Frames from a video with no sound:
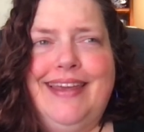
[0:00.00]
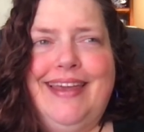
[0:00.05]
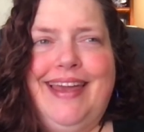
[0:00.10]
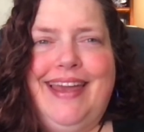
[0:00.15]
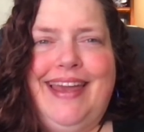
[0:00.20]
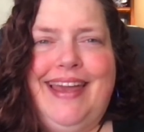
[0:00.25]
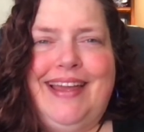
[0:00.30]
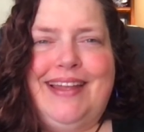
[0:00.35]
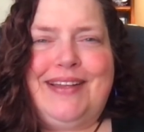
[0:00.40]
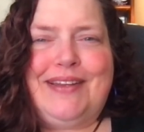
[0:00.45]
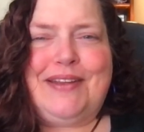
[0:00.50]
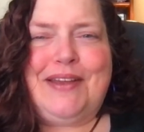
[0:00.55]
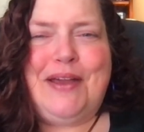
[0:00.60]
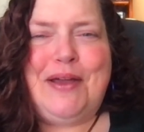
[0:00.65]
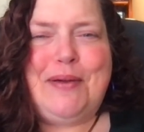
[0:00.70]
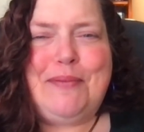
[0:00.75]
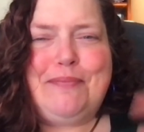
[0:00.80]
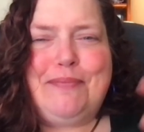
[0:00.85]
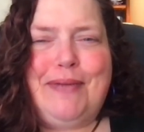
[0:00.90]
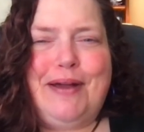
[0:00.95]
And
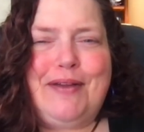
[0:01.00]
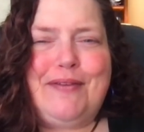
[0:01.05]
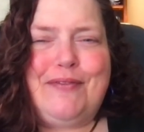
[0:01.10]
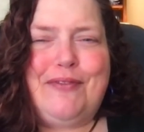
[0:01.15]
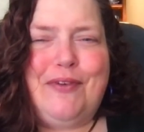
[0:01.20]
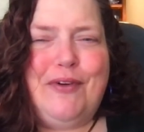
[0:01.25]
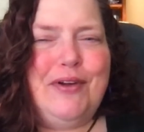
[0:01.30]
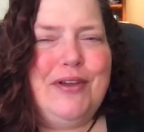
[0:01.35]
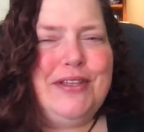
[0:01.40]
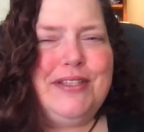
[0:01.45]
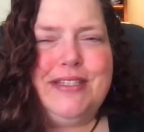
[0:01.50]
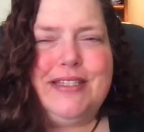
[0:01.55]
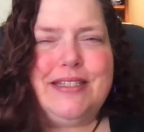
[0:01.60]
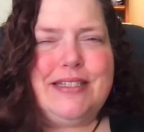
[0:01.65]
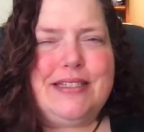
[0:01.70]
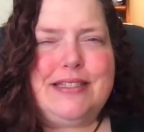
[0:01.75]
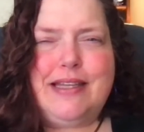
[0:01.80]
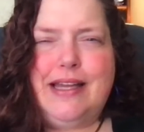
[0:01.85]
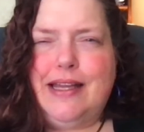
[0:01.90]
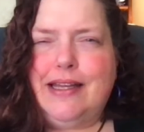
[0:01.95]
my voice
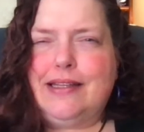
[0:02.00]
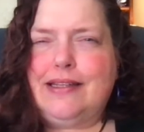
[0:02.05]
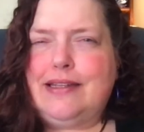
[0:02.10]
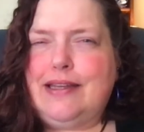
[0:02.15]
is not